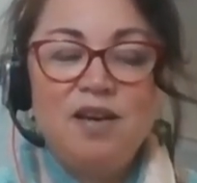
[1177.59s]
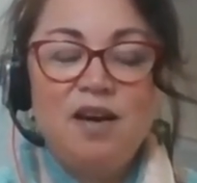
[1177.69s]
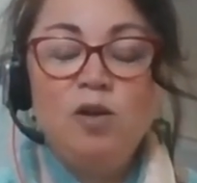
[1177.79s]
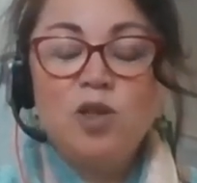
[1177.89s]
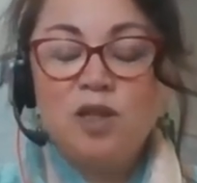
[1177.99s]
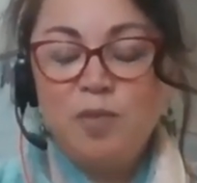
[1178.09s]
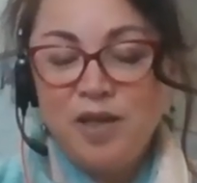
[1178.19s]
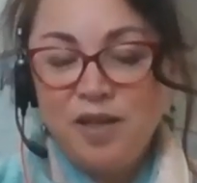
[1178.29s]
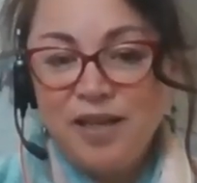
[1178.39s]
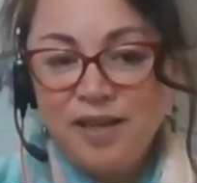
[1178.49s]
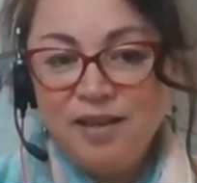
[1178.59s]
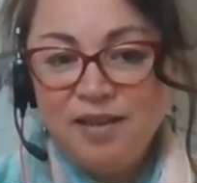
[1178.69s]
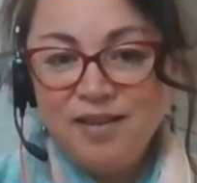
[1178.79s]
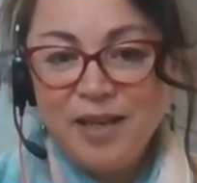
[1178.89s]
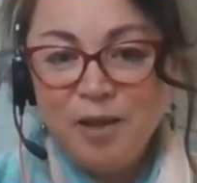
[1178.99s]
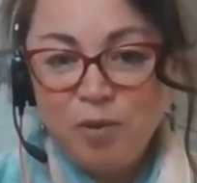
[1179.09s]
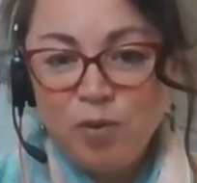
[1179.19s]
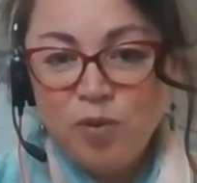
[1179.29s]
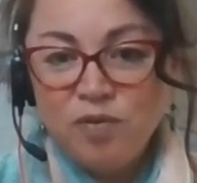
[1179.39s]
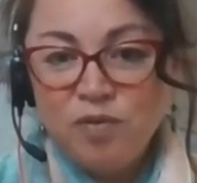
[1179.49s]
ultimately
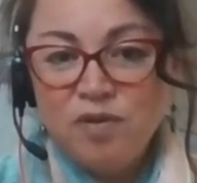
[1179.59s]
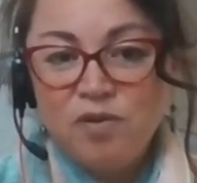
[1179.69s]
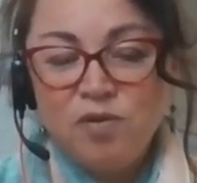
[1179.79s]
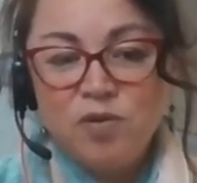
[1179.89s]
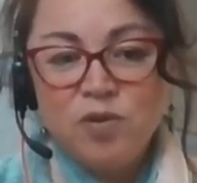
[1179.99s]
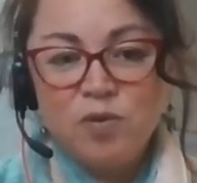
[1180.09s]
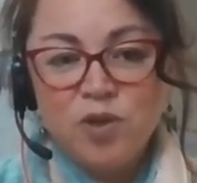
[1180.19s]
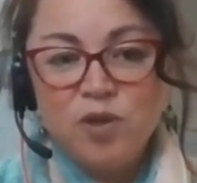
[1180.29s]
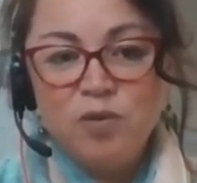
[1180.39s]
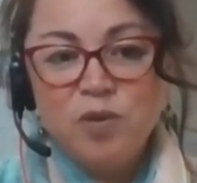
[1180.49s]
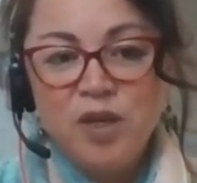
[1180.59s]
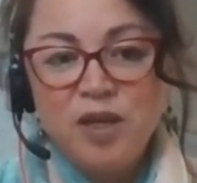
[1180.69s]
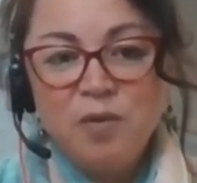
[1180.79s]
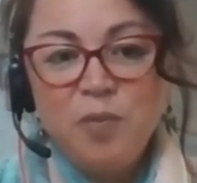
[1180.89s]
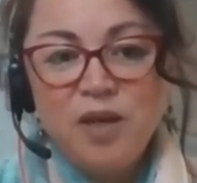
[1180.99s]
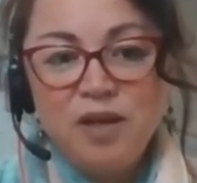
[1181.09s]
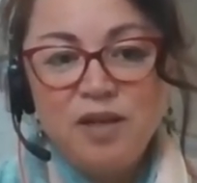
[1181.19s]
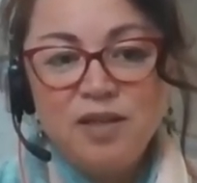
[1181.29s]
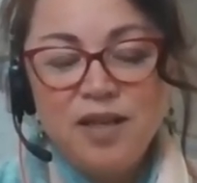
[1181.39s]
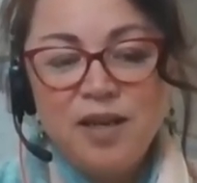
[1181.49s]
equal across all schools, but
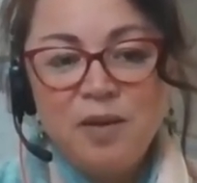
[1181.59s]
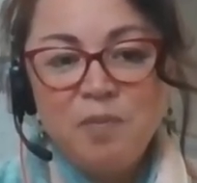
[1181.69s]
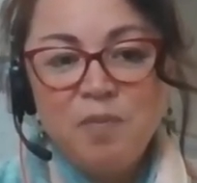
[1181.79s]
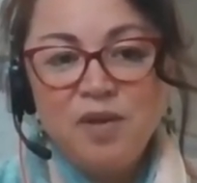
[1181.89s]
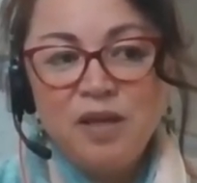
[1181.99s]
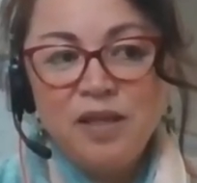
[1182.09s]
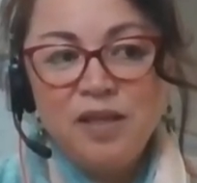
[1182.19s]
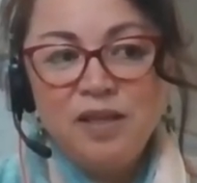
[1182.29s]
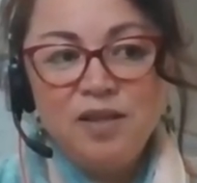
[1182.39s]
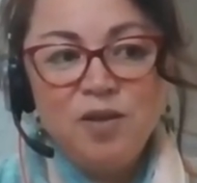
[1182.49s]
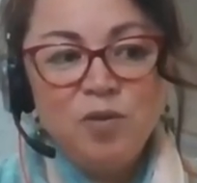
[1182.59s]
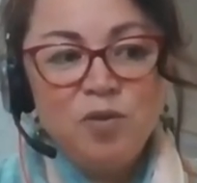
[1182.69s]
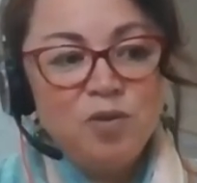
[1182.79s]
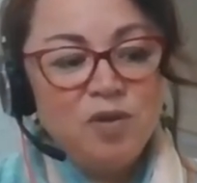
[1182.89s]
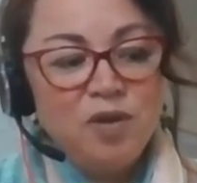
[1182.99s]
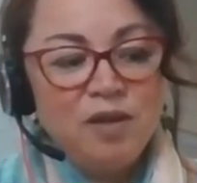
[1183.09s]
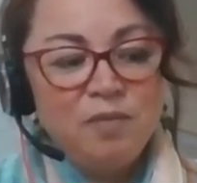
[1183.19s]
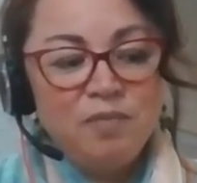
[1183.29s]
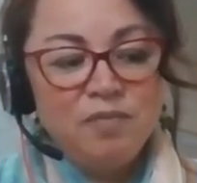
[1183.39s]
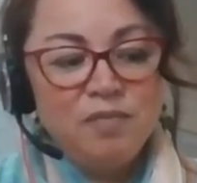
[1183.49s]
like
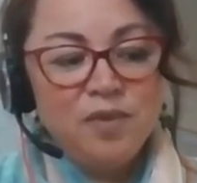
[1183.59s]
Jonathan